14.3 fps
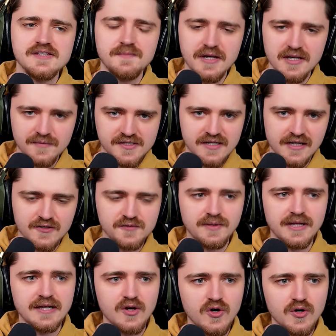Isabella Merced, who's
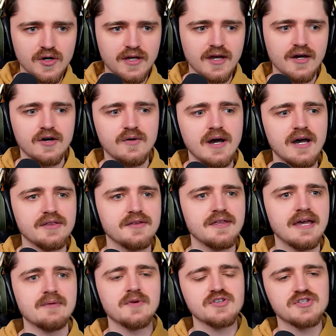playing Hawkgirl, other
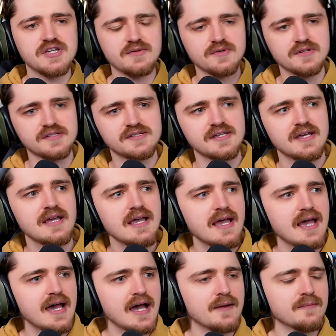than when she was
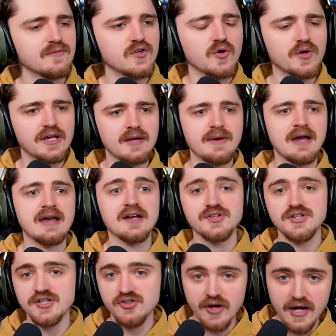talking about how
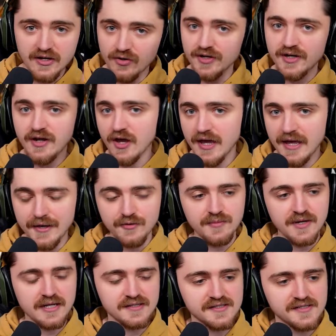she's tried on her
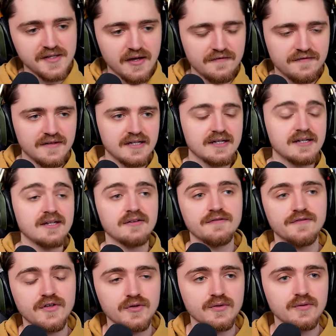helmet and stuff in an
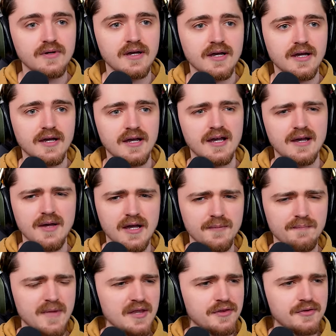interview a
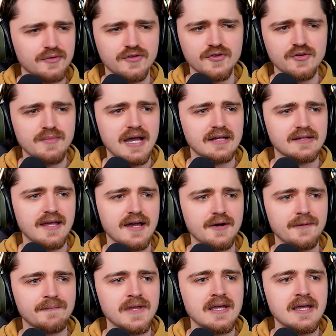month or two back
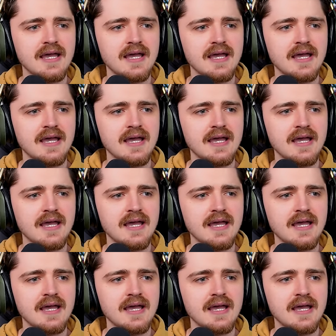now.